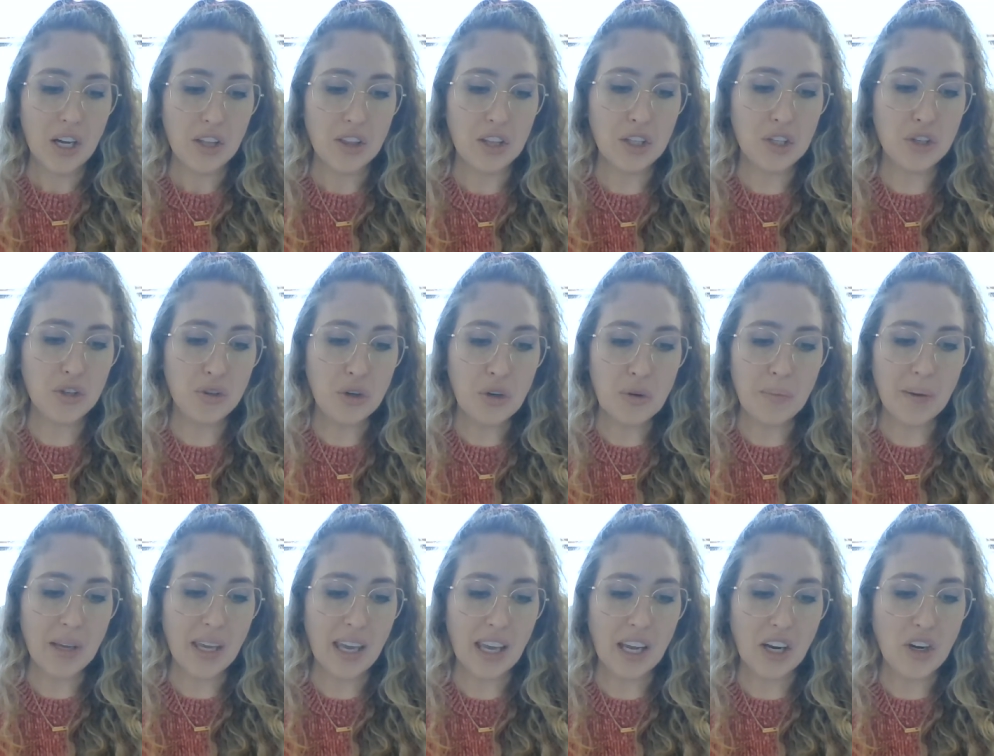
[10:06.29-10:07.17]
The
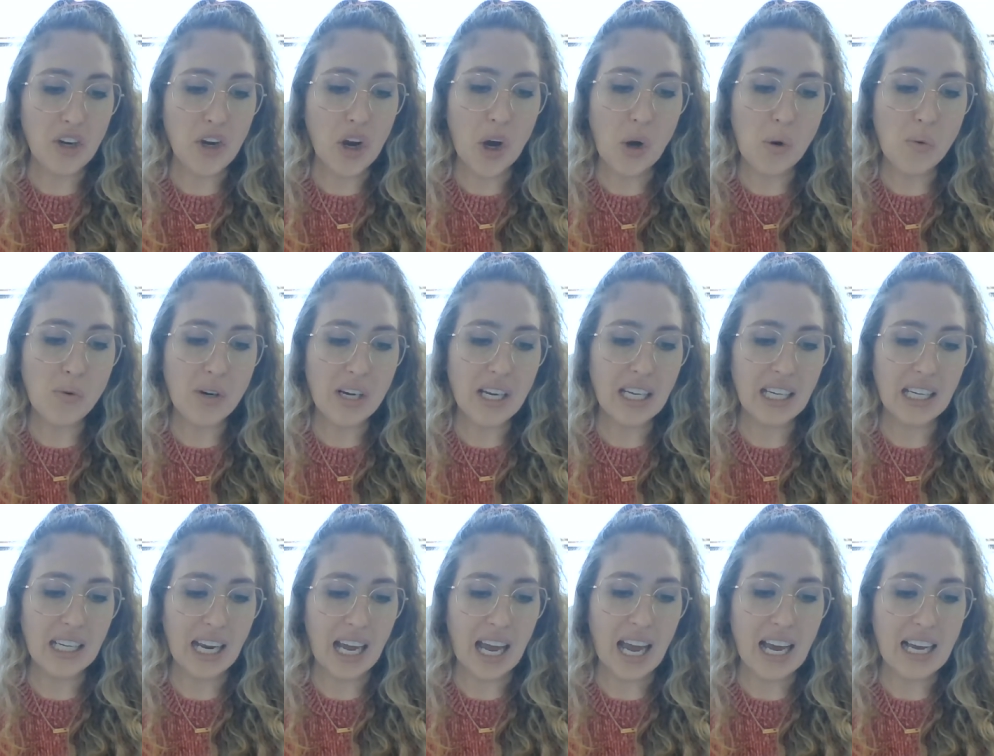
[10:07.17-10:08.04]
troop king no
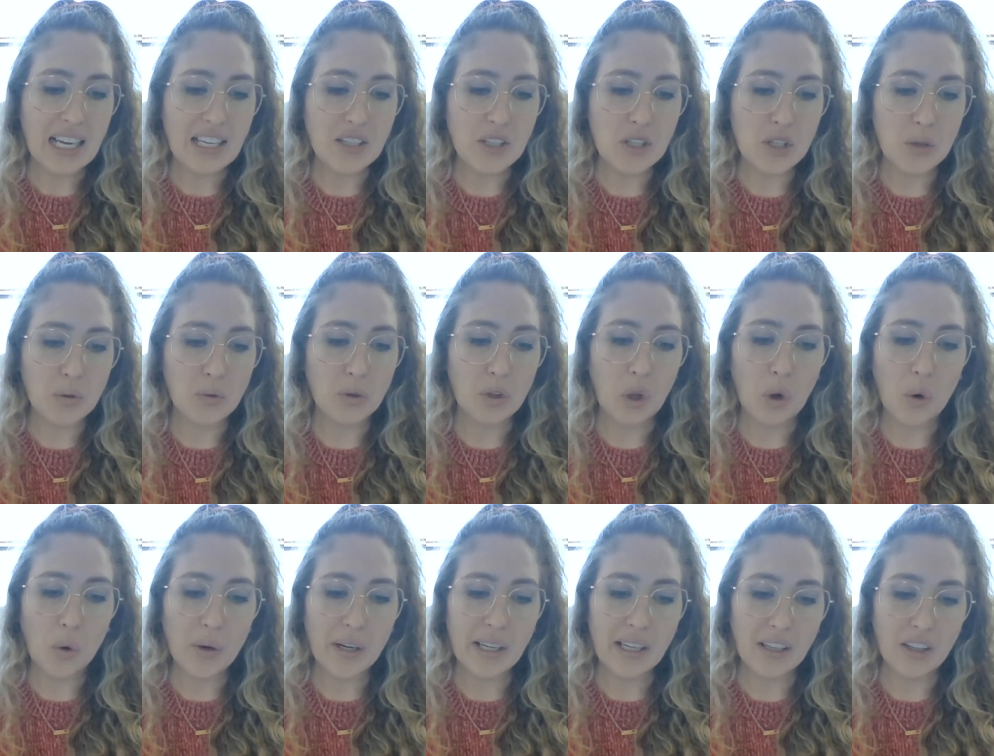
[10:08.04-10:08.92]
need has to
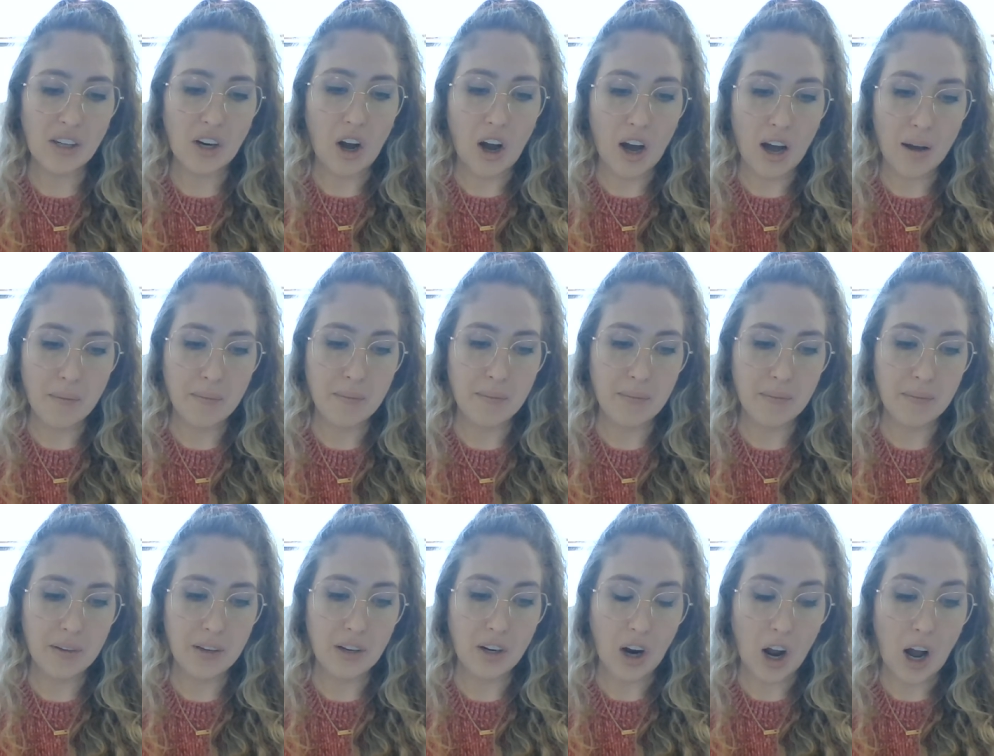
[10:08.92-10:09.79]
glory in com-
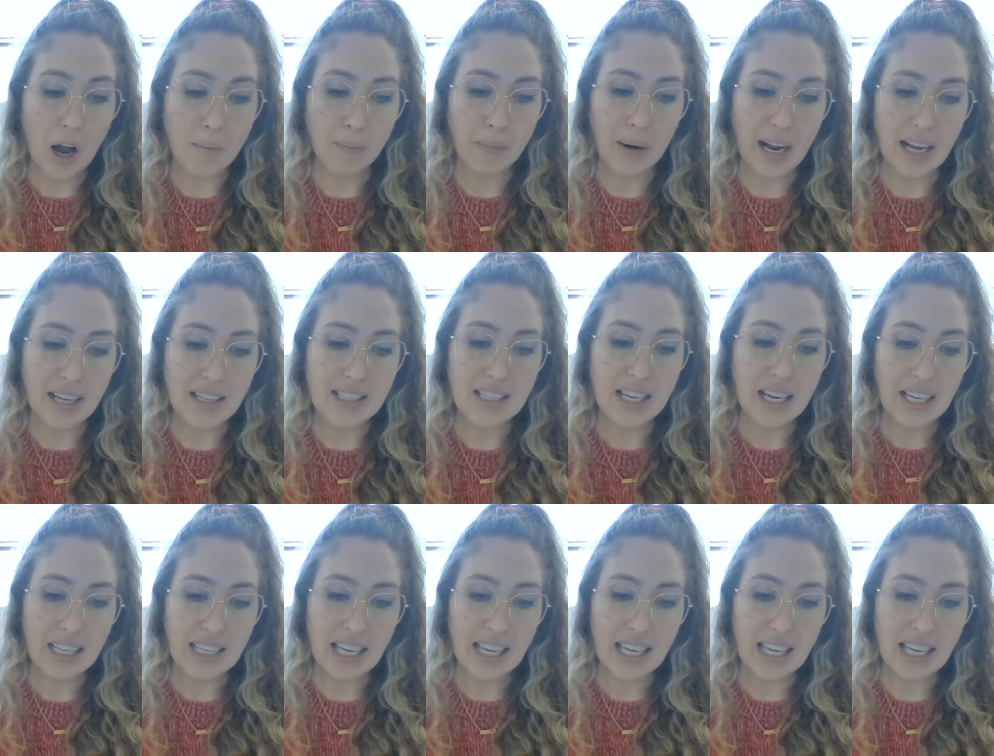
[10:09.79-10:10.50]
comrades,